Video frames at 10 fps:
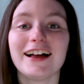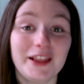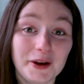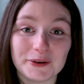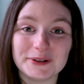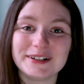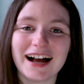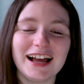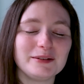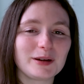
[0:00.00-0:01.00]
Hello,
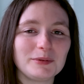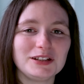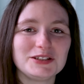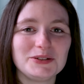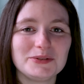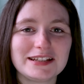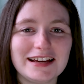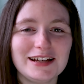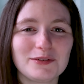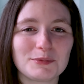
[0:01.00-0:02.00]
I am coming to you
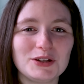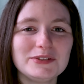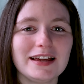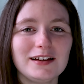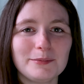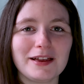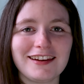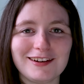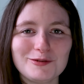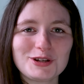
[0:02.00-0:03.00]
today from a new setup
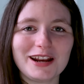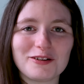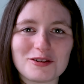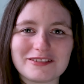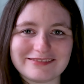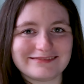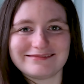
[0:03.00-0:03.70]
and a new channel.